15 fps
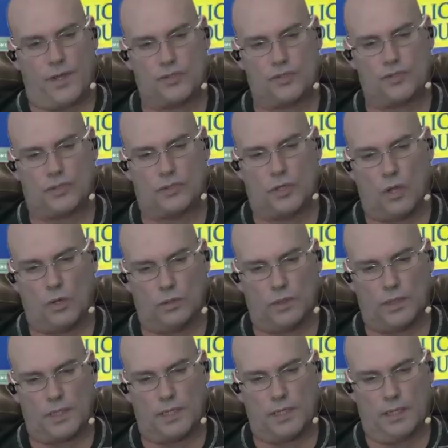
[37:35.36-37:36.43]

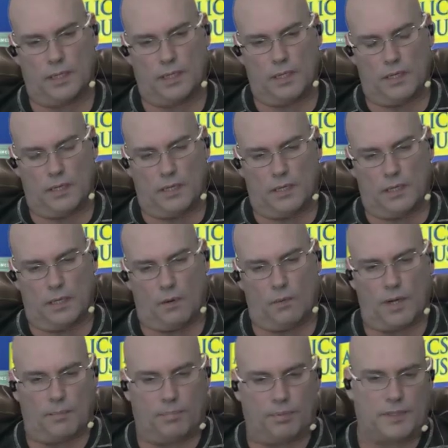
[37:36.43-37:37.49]
slowly. I
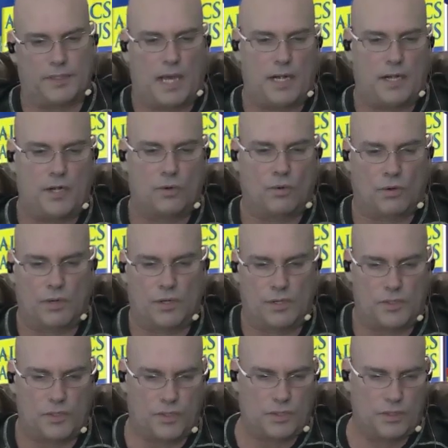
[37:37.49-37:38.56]
want to put that in
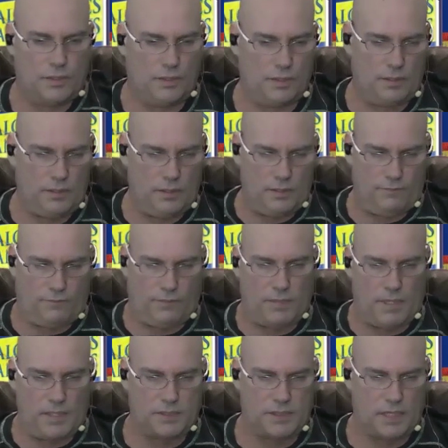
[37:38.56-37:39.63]
orange for
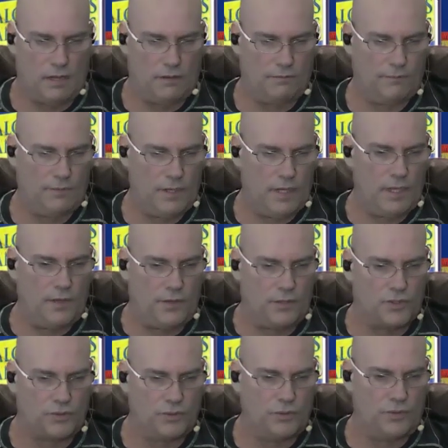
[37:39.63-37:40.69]
myself. The
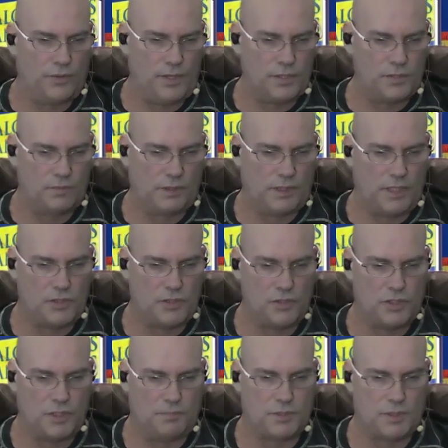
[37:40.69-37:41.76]
truth is
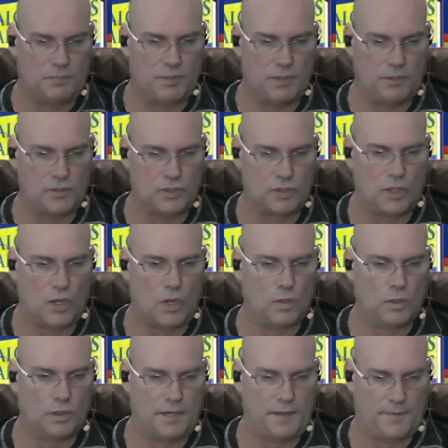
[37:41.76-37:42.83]
relationships are built
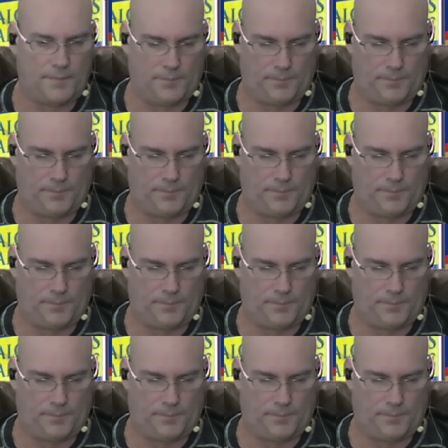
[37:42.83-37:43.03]
slowly.